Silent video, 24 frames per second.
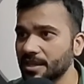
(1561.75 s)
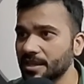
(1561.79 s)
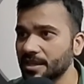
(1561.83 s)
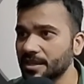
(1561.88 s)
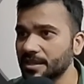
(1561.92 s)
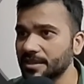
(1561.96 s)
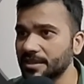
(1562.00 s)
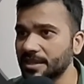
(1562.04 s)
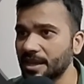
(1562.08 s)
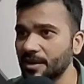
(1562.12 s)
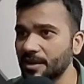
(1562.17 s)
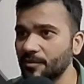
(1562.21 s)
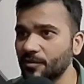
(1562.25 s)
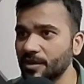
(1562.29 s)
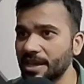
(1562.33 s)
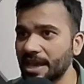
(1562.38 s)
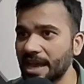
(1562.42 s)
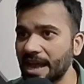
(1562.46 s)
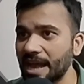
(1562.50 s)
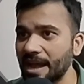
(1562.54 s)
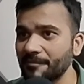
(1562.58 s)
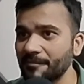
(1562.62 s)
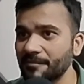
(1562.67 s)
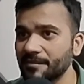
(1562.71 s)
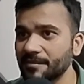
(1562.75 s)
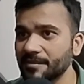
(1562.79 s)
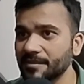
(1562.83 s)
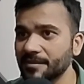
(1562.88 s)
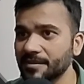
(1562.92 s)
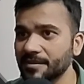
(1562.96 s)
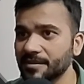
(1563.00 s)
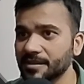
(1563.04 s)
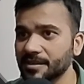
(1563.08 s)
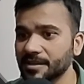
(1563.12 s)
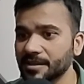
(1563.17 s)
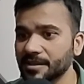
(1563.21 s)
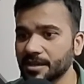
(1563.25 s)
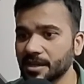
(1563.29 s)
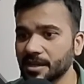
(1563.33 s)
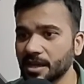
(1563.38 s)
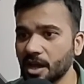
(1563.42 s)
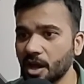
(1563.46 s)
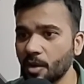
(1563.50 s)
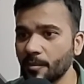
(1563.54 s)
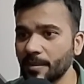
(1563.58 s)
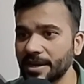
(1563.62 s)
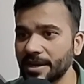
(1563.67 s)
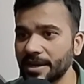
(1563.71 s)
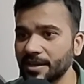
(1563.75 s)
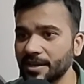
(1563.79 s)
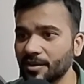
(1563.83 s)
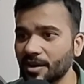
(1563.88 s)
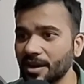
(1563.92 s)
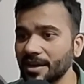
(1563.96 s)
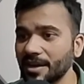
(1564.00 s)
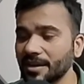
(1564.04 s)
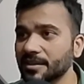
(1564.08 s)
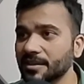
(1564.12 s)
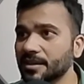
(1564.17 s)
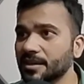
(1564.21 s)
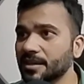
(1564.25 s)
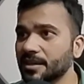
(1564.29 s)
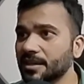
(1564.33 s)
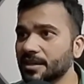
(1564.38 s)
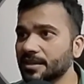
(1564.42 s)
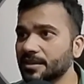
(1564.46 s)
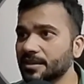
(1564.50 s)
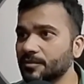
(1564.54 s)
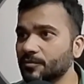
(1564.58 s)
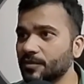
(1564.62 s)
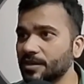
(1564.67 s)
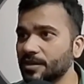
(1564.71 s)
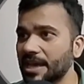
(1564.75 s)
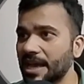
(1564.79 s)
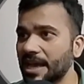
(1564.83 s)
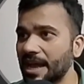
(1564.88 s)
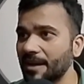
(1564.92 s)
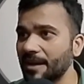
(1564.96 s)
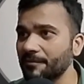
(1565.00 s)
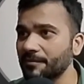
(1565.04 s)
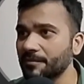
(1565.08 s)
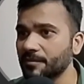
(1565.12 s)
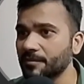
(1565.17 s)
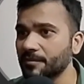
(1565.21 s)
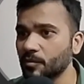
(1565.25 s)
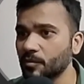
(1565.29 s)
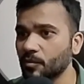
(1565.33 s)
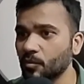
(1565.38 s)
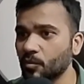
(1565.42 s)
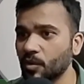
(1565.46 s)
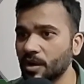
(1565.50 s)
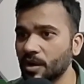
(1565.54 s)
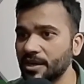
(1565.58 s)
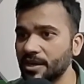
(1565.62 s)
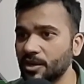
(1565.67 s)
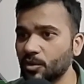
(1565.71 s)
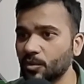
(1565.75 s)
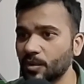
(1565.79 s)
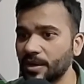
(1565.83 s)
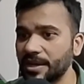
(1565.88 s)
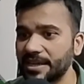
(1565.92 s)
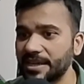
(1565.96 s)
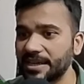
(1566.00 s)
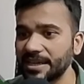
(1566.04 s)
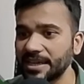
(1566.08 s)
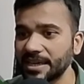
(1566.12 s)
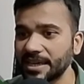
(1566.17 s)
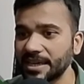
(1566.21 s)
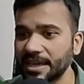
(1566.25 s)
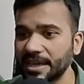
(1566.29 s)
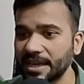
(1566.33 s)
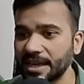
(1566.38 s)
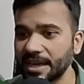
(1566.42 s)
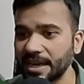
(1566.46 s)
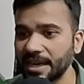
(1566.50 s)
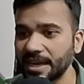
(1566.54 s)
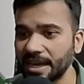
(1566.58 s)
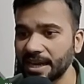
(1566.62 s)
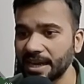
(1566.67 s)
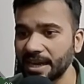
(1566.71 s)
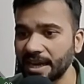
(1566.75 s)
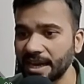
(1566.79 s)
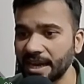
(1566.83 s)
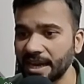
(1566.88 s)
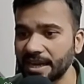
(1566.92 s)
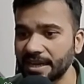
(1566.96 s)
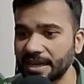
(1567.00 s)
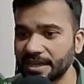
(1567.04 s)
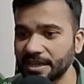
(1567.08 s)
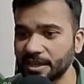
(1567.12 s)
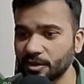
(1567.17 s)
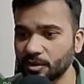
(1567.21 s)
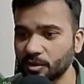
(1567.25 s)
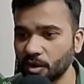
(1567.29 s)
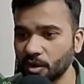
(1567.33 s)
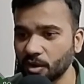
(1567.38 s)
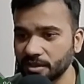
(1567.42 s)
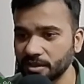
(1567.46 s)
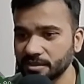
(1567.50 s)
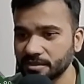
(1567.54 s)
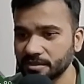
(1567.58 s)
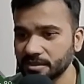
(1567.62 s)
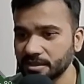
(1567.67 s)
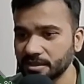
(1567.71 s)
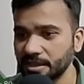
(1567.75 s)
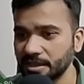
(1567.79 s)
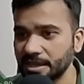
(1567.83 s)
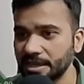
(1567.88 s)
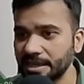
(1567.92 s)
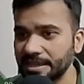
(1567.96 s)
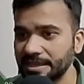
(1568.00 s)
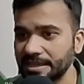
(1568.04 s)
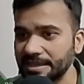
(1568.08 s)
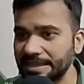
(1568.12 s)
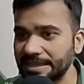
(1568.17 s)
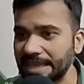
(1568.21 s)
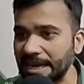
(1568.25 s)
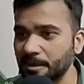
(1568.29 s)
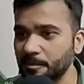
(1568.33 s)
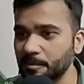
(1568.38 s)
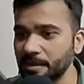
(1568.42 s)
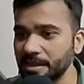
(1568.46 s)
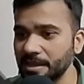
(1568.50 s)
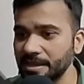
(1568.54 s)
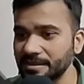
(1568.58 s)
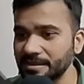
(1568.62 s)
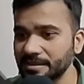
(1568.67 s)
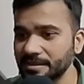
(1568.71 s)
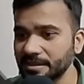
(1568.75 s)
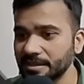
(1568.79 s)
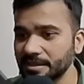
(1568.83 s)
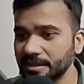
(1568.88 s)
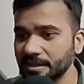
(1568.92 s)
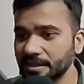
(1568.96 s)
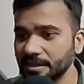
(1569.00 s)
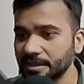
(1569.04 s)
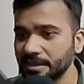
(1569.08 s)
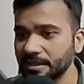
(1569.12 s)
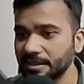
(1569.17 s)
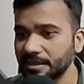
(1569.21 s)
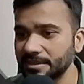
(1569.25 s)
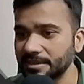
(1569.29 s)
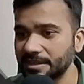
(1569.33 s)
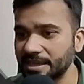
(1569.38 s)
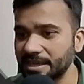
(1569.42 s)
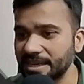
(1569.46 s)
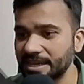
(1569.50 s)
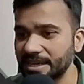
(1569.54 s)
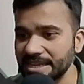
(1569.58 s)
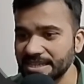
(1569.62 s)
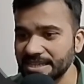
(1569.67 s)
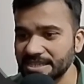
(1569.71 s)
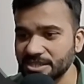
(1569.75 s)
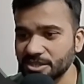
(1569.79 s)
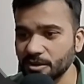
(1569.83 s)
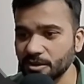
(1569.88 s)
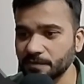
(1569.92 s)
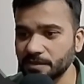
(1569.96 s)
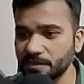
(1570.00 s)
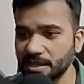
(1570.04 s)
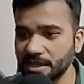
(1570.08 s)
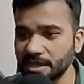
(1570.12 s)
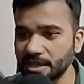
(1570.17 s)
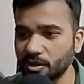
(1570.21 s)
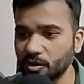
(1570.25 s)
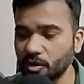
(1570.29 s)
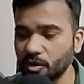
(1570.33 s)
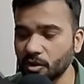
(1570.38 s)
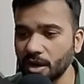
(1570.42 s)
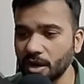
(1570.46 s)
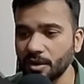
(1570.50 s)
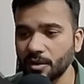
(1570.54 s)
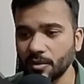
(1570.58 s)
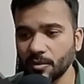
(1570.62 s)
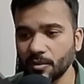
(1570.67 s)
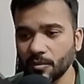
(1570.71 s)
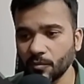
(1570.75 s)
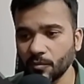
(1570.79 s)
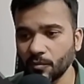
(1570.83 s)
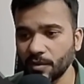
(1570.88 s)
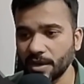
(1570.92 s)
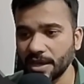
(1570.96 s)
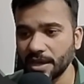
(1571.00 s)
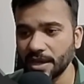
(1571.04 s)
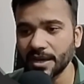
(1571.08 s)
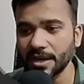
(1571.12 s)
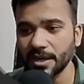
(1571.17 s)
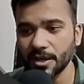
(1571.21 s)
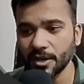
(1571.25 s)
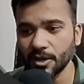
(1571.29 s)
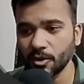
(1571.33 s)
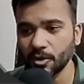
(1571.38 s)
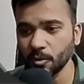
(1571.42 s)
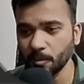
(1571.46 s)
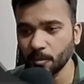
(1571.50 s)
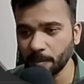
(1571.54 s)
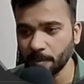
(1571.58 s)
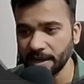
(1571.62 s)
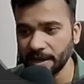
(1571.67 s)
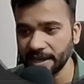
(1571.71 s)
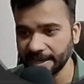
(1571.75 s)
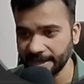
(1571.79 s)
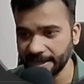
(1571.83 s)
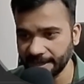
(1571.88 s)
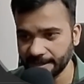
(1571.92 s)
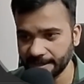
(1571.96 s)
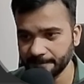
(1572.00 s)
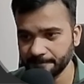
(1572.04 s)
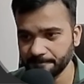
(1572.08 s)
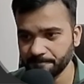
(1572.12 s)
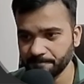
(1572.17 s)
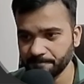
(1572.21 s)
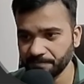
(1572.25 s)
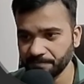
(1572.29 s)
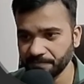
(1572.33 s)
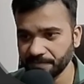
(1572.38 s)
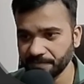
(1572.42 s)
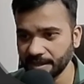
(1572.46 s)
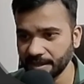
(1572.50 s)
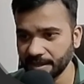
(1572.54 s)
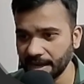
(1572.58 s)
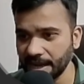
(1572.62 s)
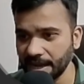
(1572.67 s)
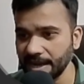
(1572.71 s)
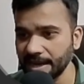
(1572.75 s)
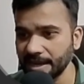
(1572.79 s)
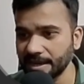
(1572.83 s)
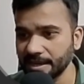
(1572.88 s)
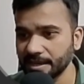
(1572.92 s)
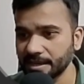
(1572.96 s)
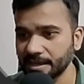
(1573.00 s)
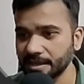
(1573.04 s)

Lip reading: then we have how many records? We have 128 records. That means the rest of the record were duplicate, right?